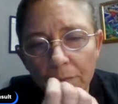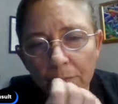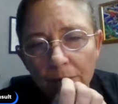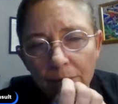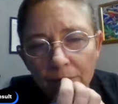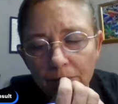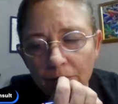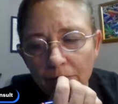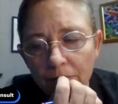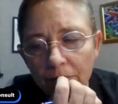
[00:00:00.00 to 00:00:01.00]
Mm.
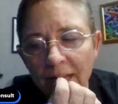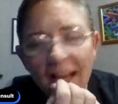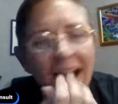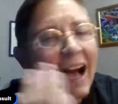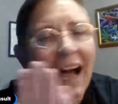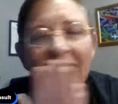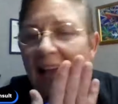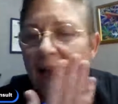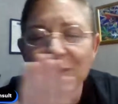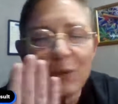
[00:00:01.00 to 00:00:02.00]
I
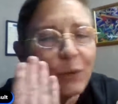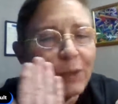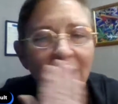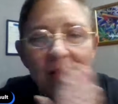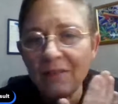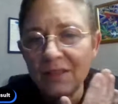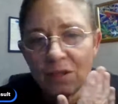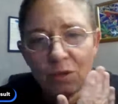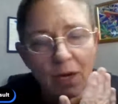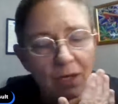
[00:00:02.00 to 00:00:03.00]
absolutely love this
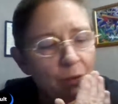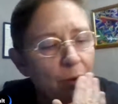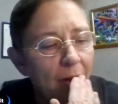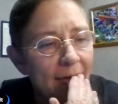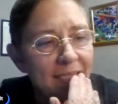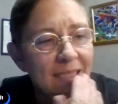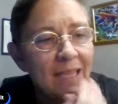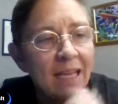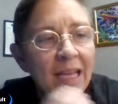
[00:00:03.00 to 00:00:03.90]
strain, you guys.